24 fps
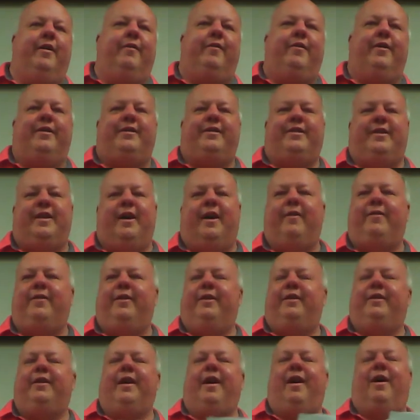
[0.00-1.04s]
it's stuff you
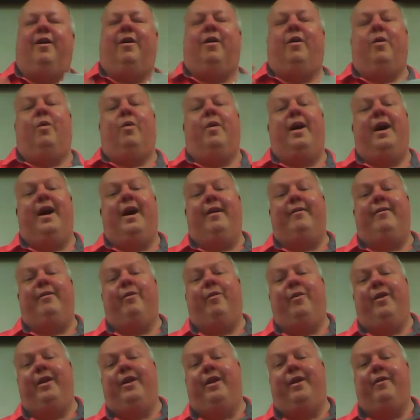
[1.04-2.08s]
say, oh, well, I haven't
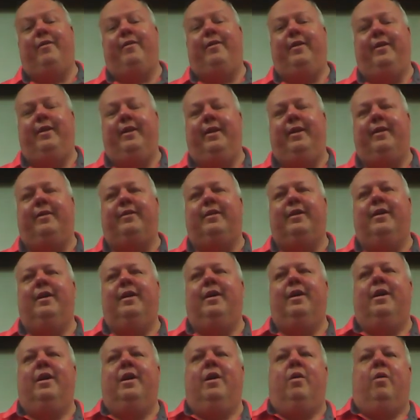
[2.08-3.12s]
went over this.
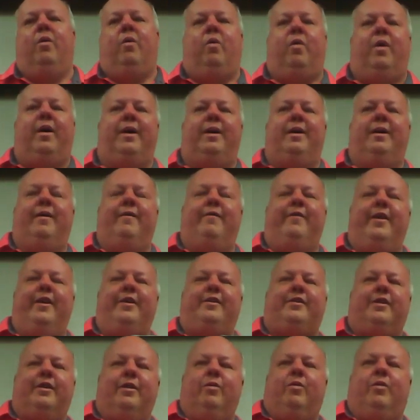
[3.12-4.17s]
What I
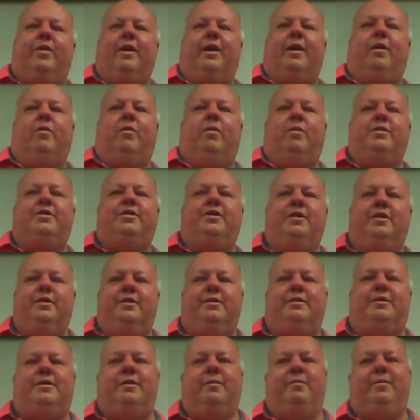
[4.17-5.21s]
want you
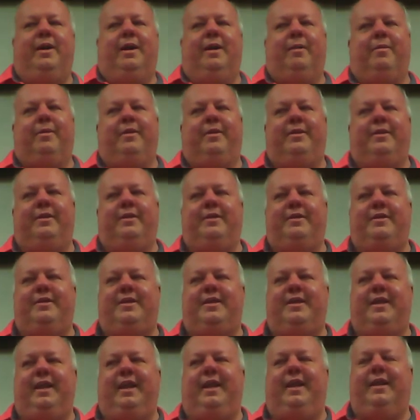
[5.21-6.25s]
to be able to
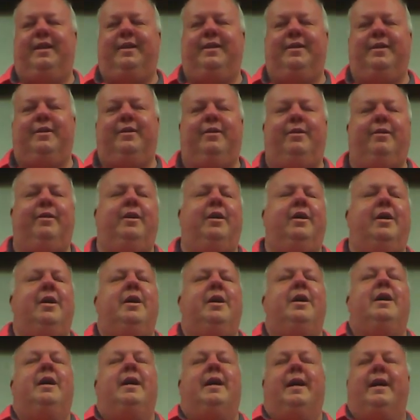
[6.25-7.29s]
see and do
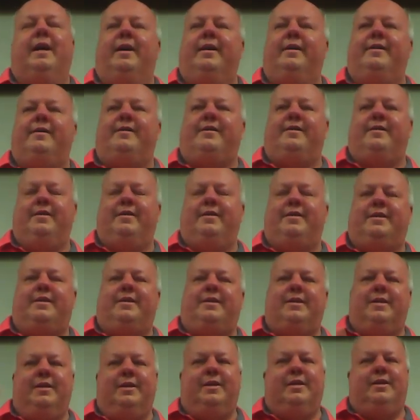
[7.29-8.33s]
is to
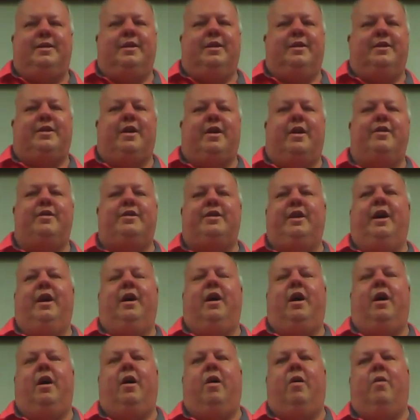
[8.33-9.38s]
associate.
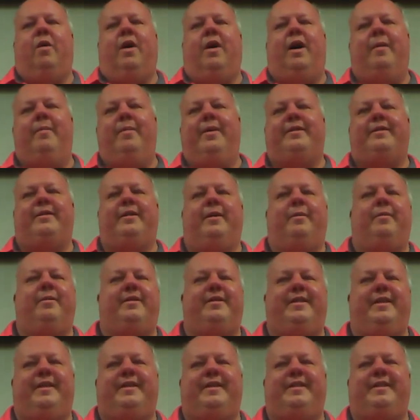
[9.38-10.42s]
Oh, well, I missed number
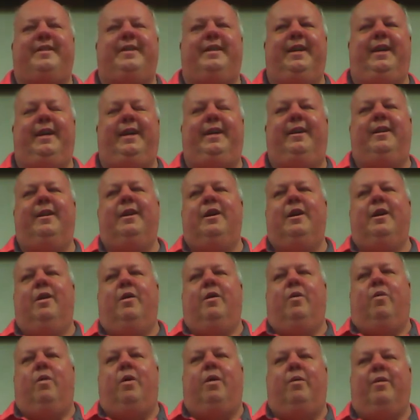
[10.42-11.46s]
16.
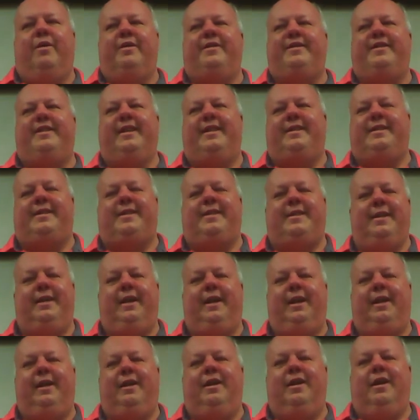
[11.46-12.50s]
What was
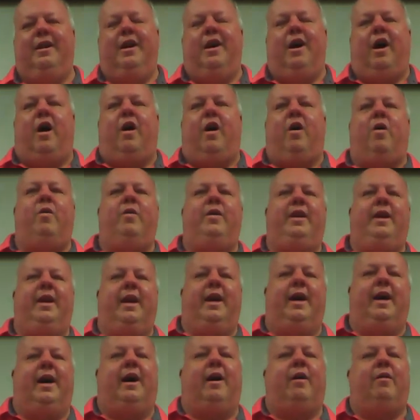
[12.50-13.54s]
16? Oh
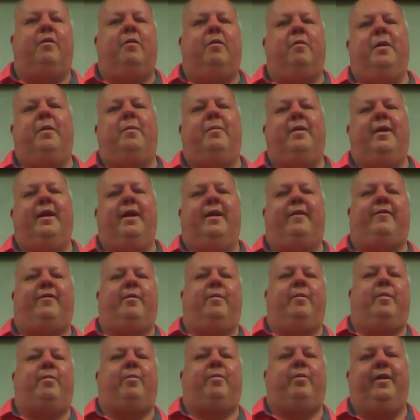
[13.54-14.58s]
yeah, I remember that from
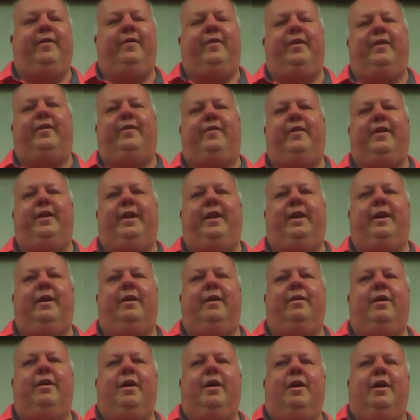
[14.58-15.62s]
a previous video
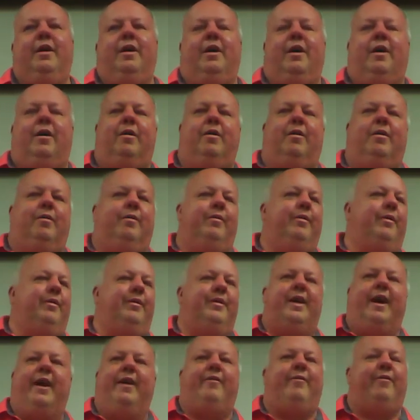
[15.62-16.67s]
on
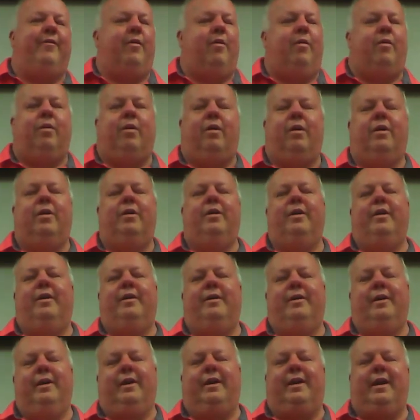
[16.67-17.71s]
day 4, right?
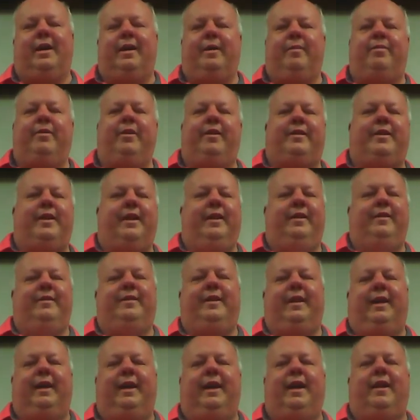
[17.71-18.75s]
And kind of put things
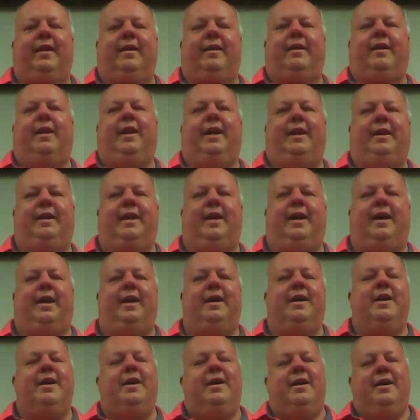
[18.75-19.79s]
together like that.
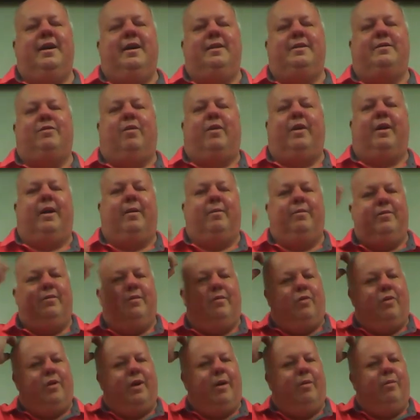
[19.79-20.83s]
That's where I'm
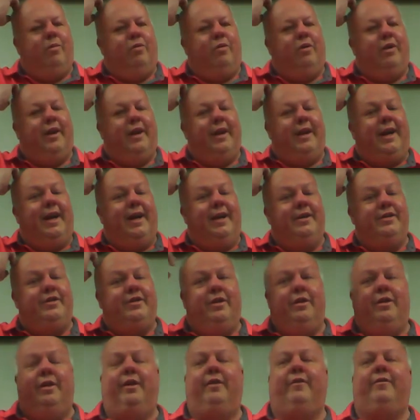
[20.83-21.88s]
really kind of
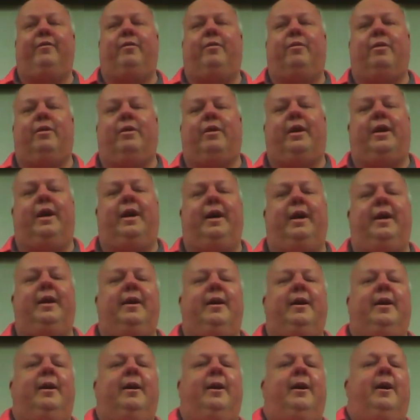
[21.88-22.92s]
shooting for. Okay,
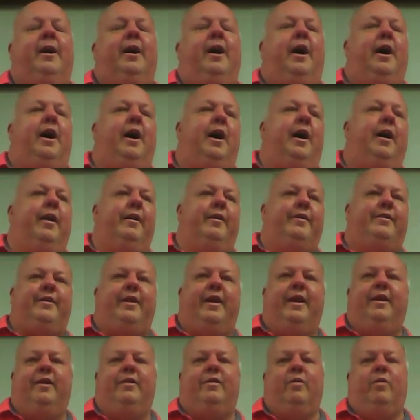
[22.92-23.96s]
there's
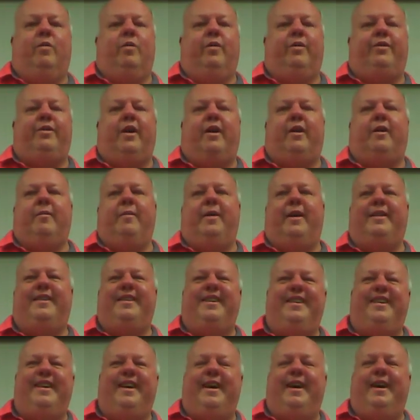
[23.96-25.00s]
things that we'll talk about
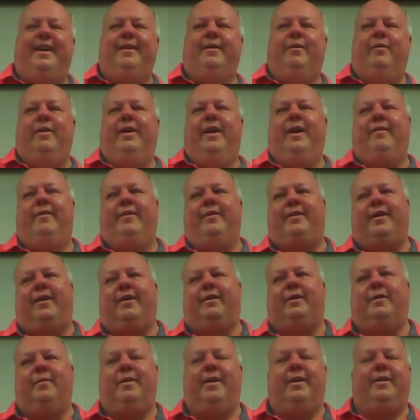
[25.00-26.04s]
today that we haven't
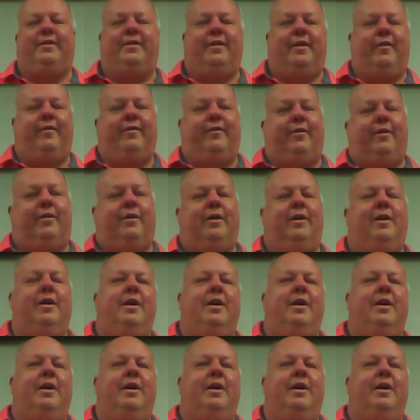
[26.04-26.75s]
talked about so far